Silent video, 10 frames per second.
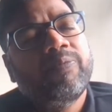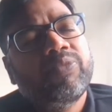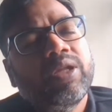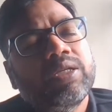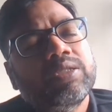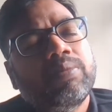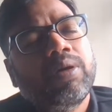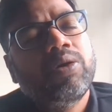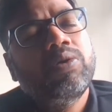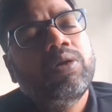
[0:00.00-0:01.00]
Is
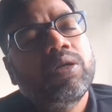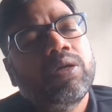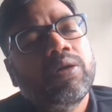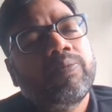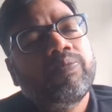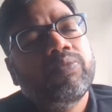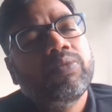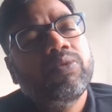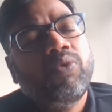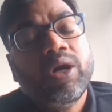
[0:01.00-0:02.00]
about
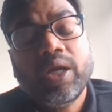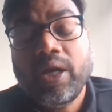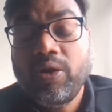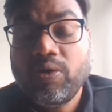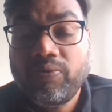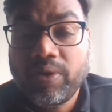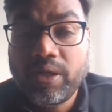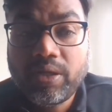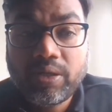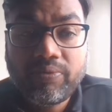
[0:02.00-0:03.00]
what kind of
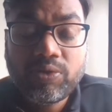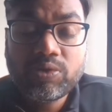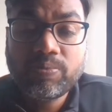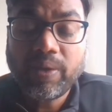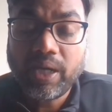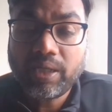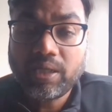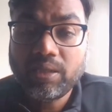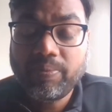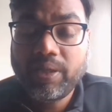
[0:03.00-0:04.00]
interviews
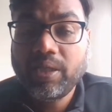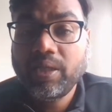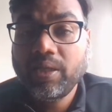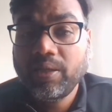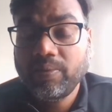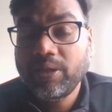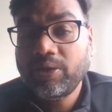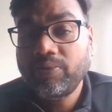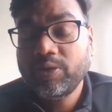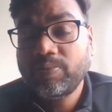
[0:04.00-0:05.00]
pattern, the BA
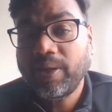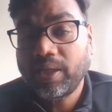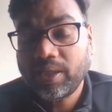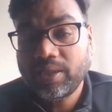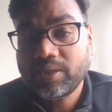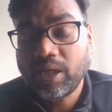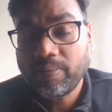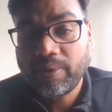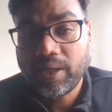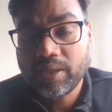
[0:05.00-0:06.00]
interviews pattern is
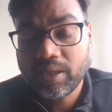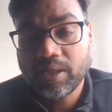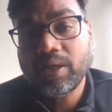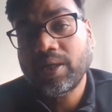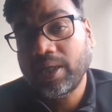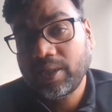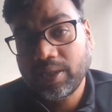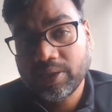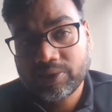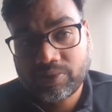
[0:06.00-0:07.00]
happening in the current IT
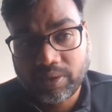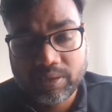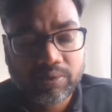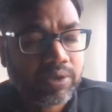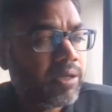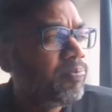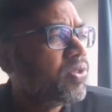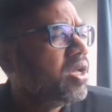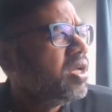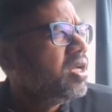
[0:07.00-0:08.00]
industries. Okay.
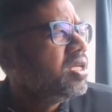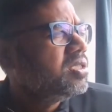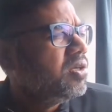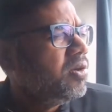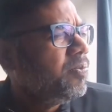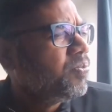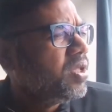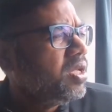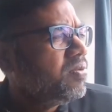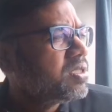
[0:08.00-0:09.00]
So
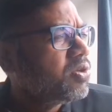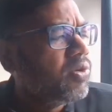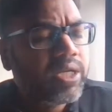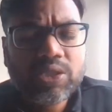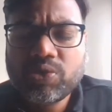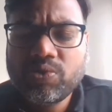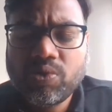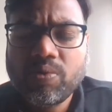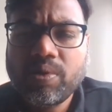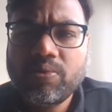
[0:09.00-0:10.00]
he was curious to know
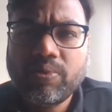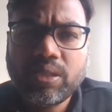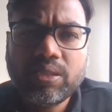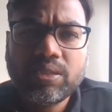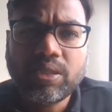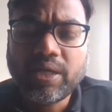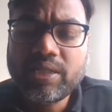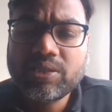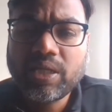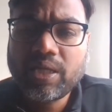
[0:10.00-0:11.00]
about whether the
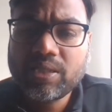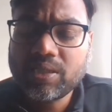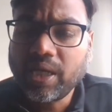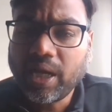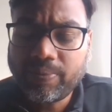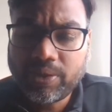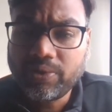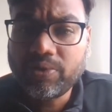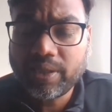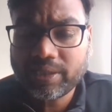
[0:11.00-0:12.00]
reasonings and
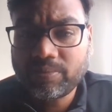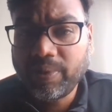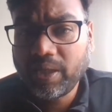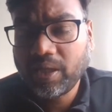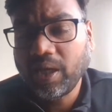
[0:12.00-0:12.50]
aptitude test been